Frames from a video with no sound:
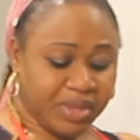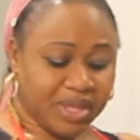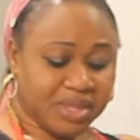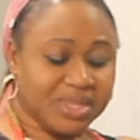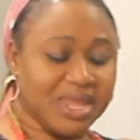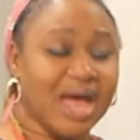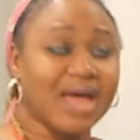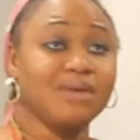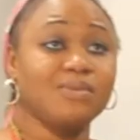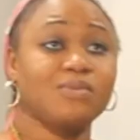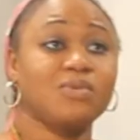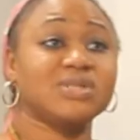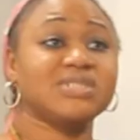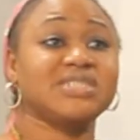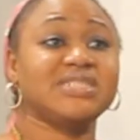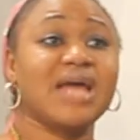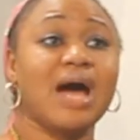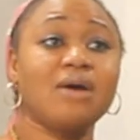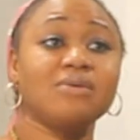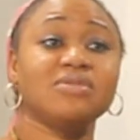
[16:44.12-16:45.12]
that
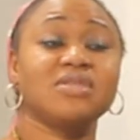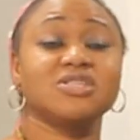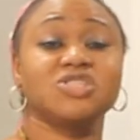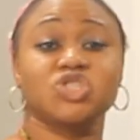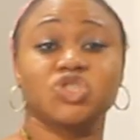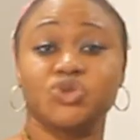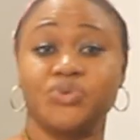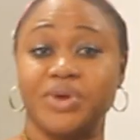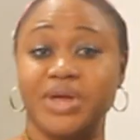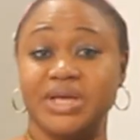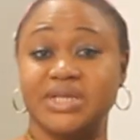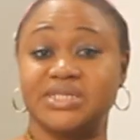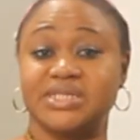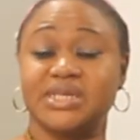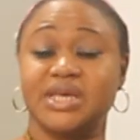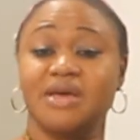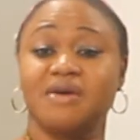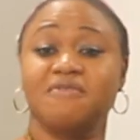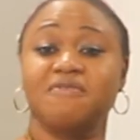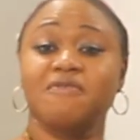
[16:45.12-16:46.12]
was down the
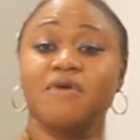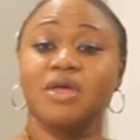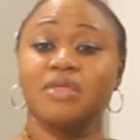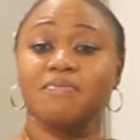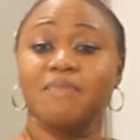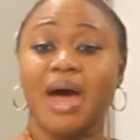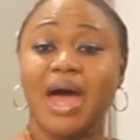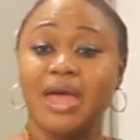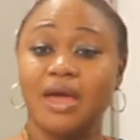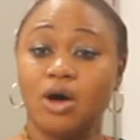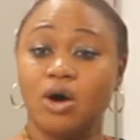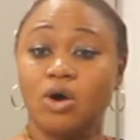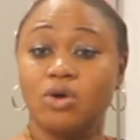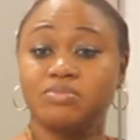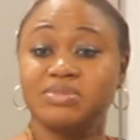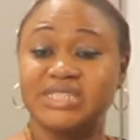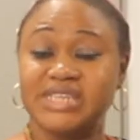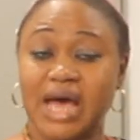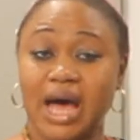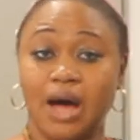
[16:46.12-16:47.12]
street in my
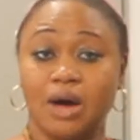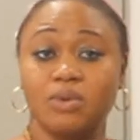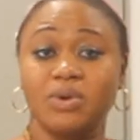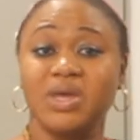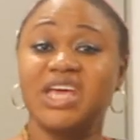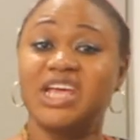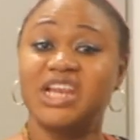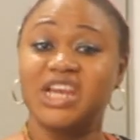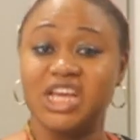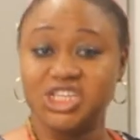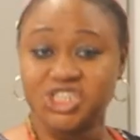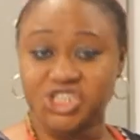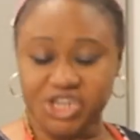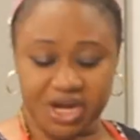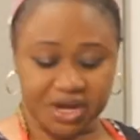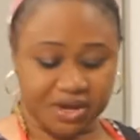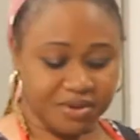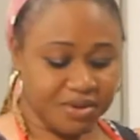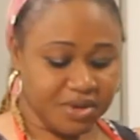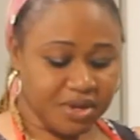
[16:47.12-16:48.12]
hometown,
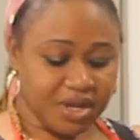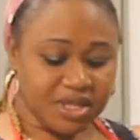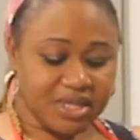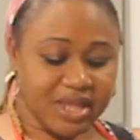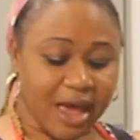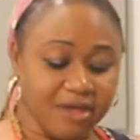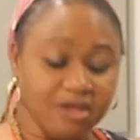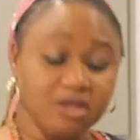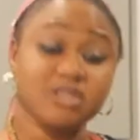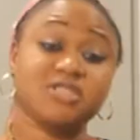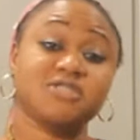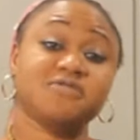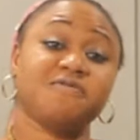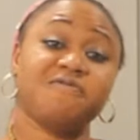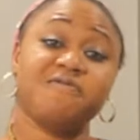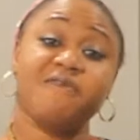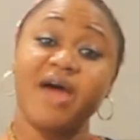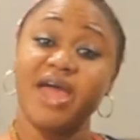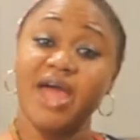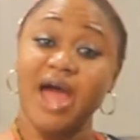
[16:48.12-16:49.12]
Elisha, that used to
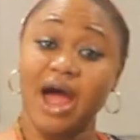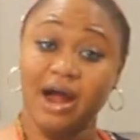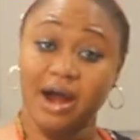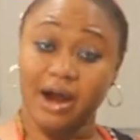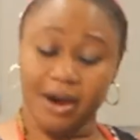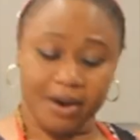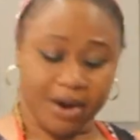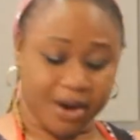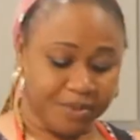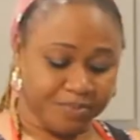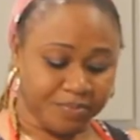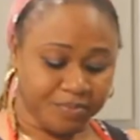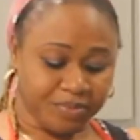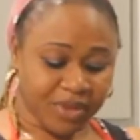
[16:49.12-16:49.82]
fry akara.